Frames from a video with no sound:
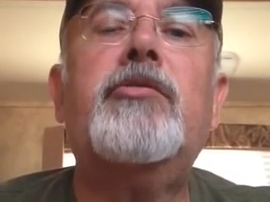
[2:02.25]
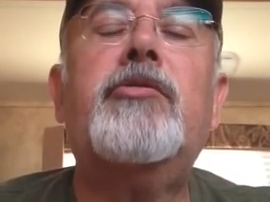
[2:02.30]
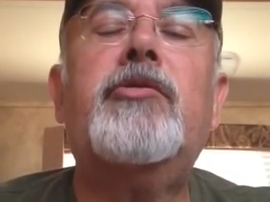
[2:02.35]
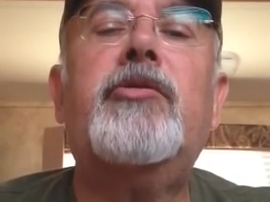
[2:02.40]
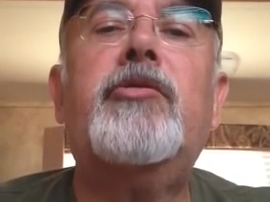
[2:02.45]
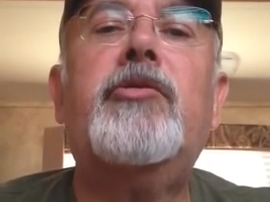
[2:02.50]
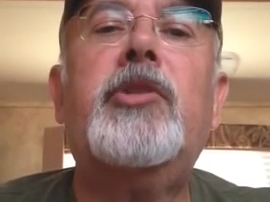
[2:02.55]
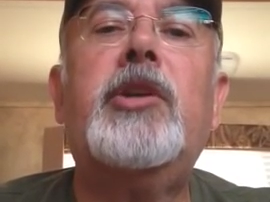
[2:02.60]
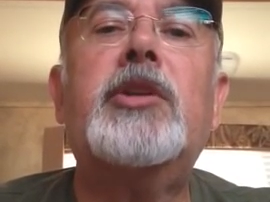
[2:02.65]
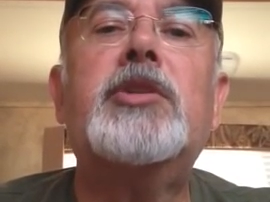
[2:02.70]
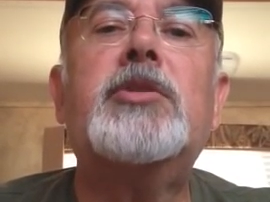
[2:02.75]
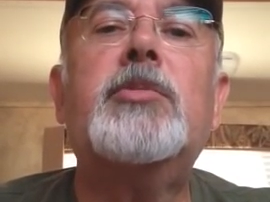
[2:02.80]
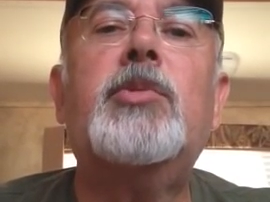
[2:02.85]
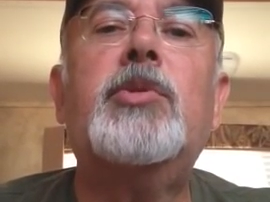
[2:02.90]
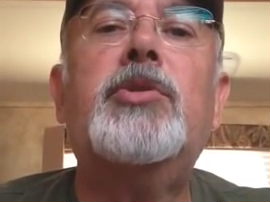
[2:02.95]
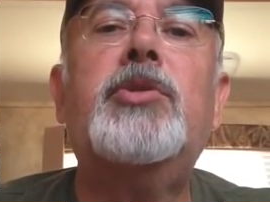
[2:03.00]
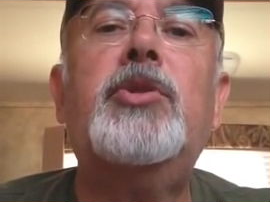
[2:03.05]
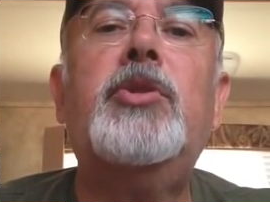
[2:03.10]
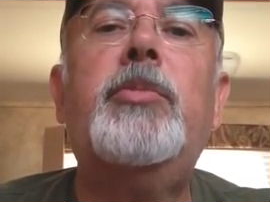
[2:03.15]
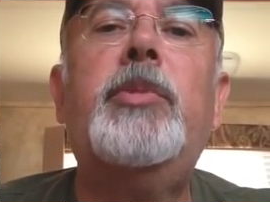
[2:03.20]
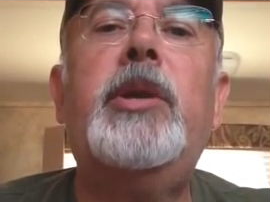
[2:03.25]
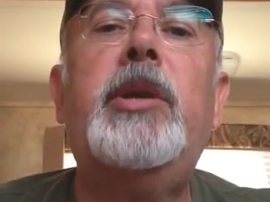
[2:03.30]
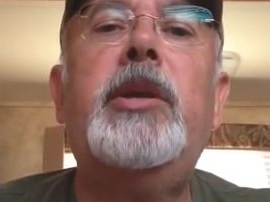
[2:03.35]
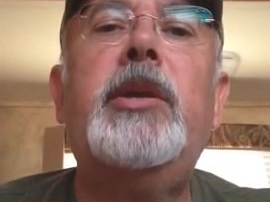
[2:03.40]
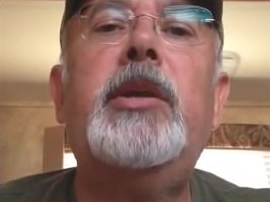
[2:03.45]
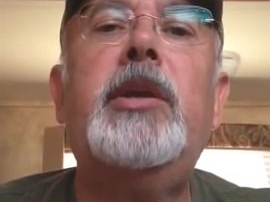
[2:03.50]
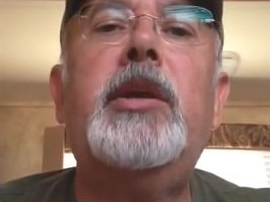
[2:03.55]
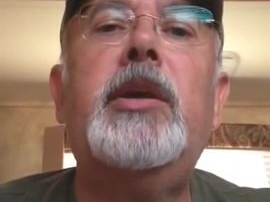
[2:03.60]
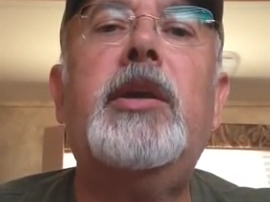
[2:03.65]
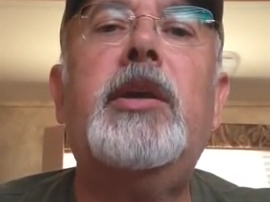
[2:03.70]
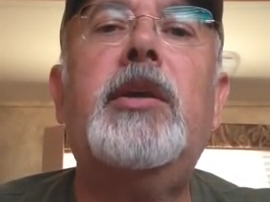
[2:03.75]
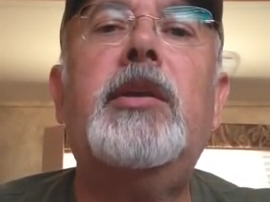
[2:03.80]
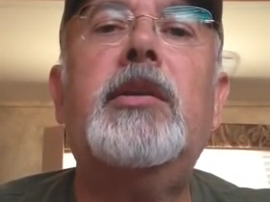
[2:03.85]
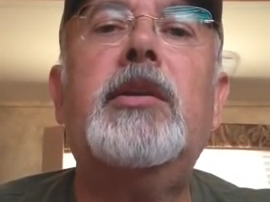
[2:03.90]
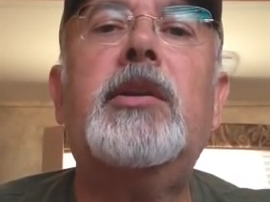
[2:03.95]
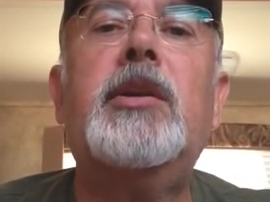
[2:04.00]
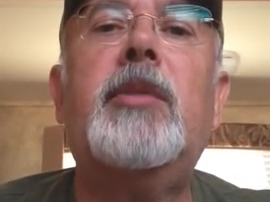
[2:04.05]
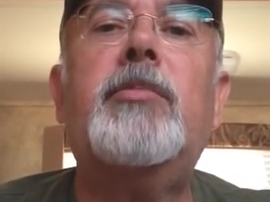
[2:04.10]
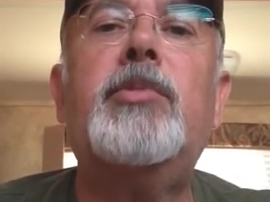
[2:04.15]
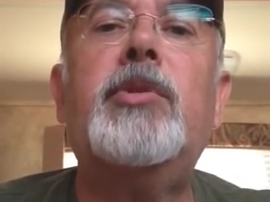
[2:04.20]
flexible tubing and a
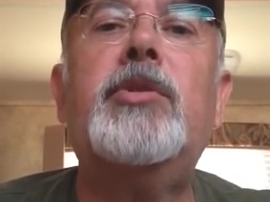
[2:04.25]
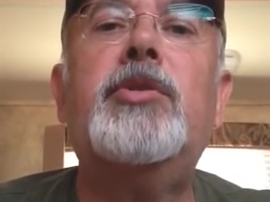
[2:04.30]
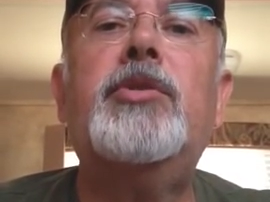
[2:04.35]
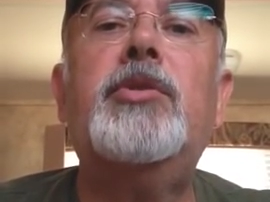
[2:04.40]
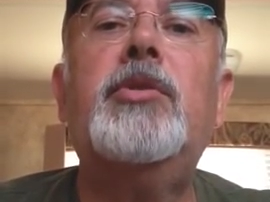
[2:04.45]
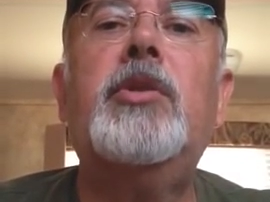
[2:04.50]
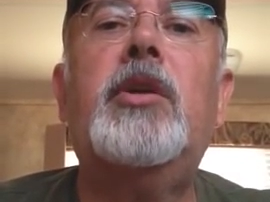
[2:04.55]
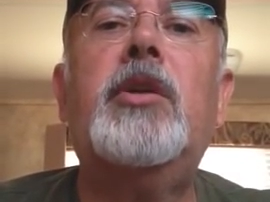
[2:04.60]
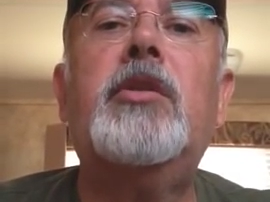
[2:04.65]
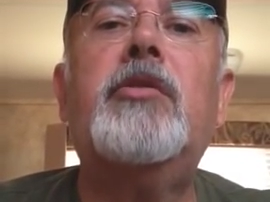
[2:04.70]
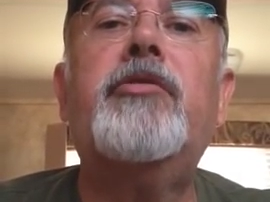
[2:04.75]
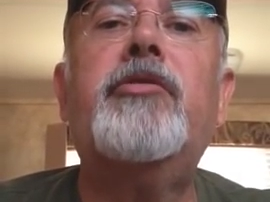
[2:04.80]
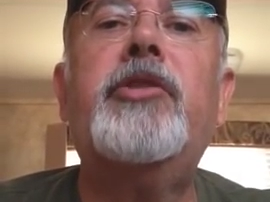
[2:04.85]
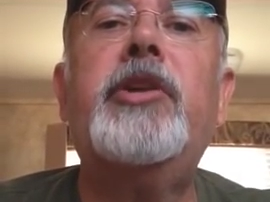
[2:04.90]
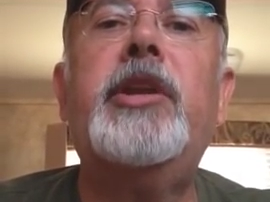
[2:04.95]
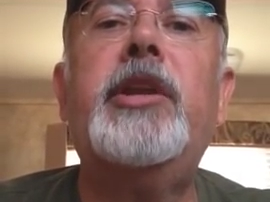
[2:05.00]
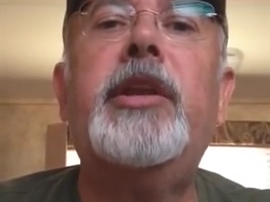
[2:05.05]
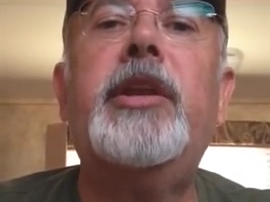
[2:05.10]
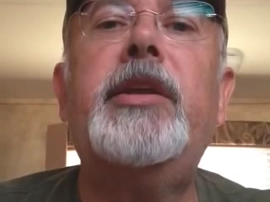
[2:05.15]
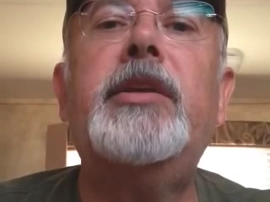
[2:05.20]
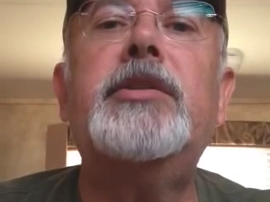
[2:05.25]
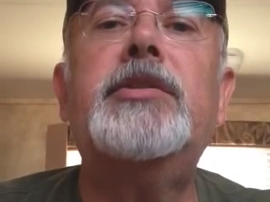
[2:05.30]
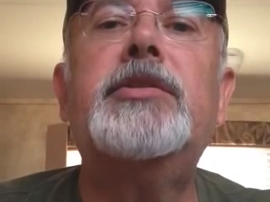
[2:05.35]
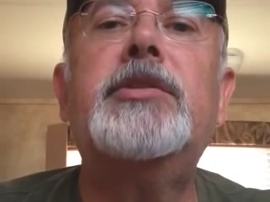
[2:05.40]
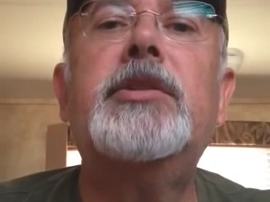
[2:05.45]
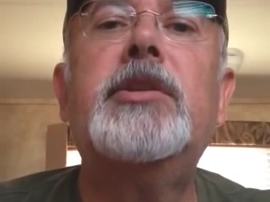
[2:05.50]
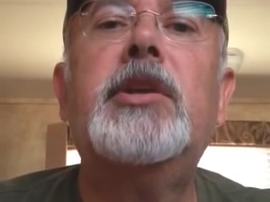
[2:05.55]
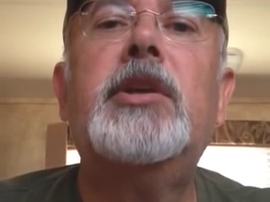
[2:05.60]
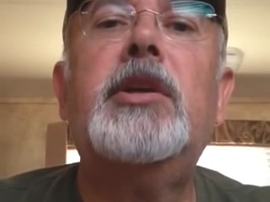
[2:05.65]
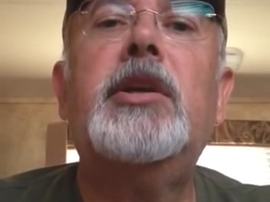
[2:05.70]
couple of $2 fittings